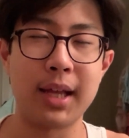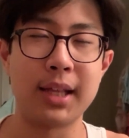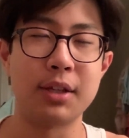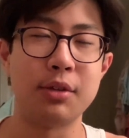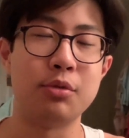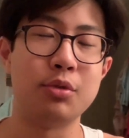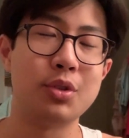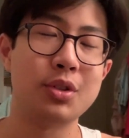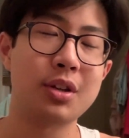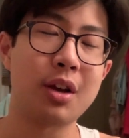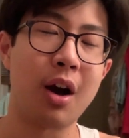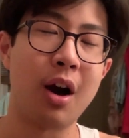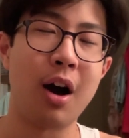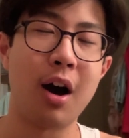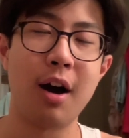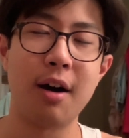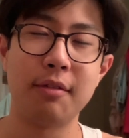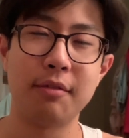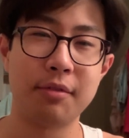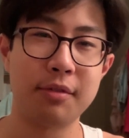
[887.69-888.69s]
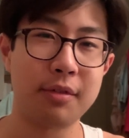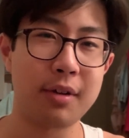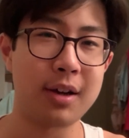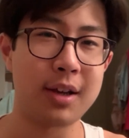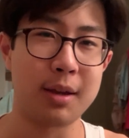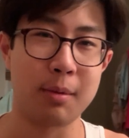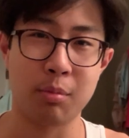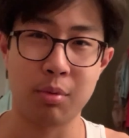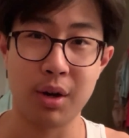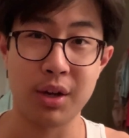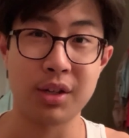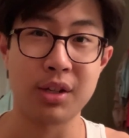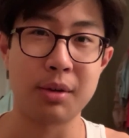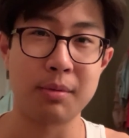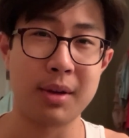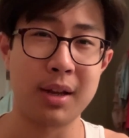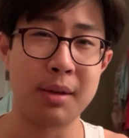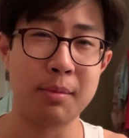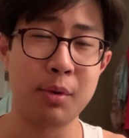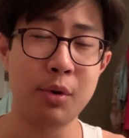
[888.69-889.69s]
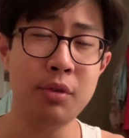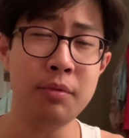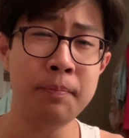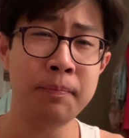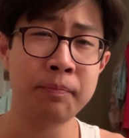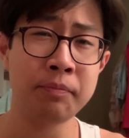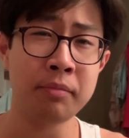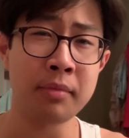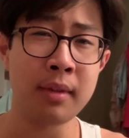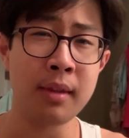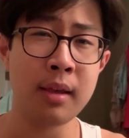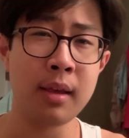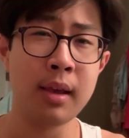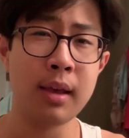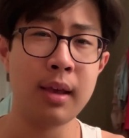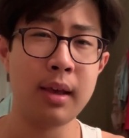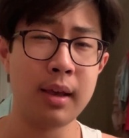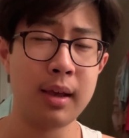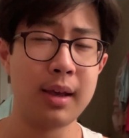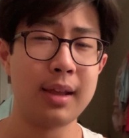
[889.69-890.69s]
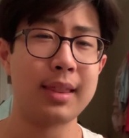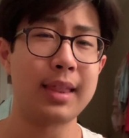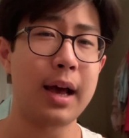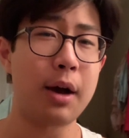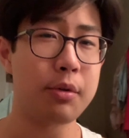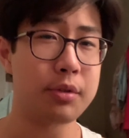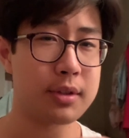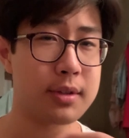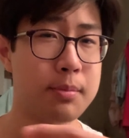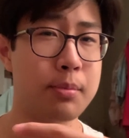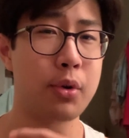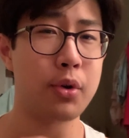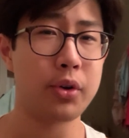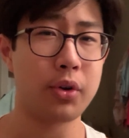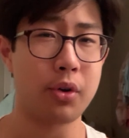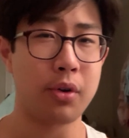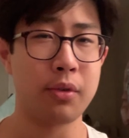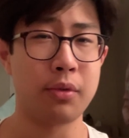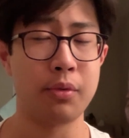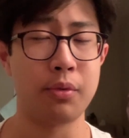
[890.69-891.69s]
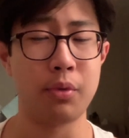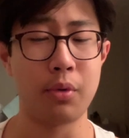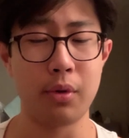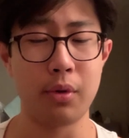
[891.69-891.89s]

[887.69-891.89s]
and you just can't fucking press up anymore. That was the point of